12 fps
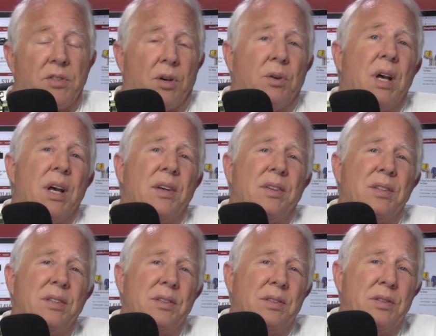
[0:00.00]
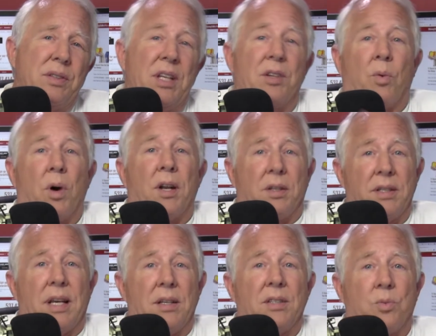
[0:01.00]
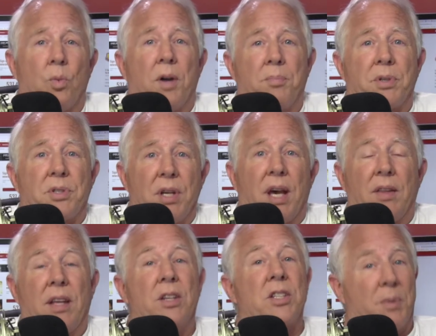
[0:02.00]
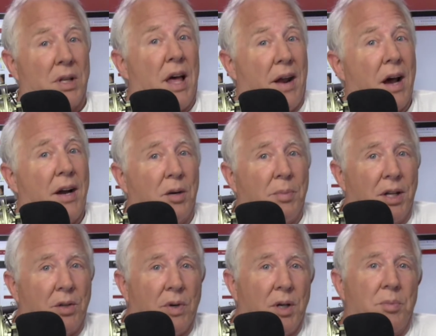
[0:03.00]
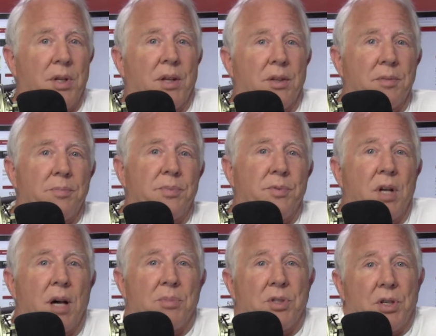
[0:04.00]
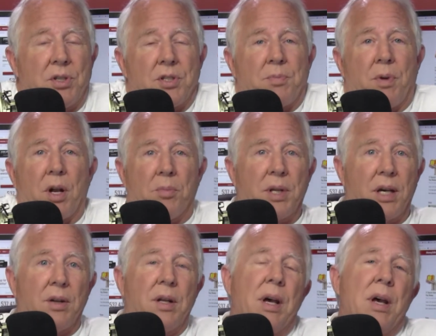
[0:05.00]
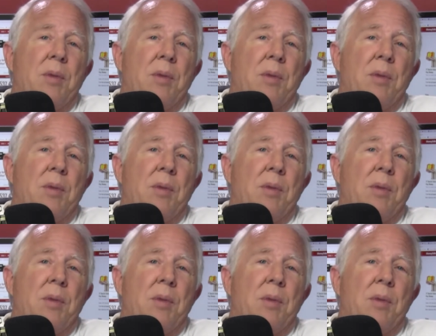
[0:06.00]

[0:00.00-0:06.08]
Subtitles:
So neither one is 1%. They used to be a lot higher, by the way, but now their competition has brought them down.